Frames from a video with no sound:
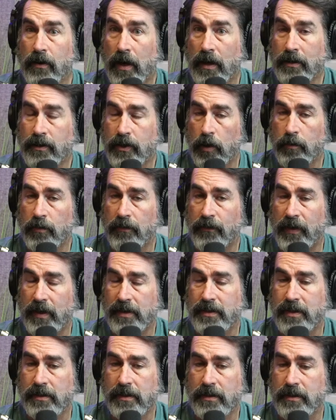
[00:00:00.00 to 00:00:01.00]

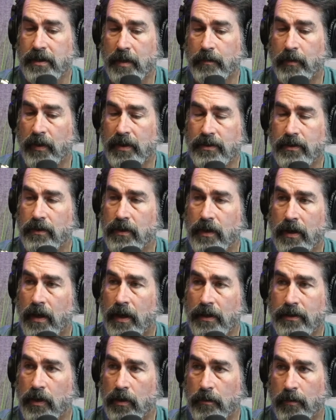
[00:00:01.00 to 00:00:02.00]
Oktoberfest doesn't take place during
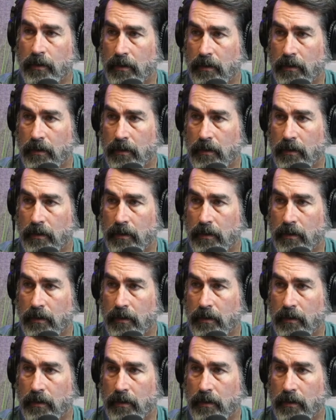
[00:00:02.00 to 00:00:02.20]
October.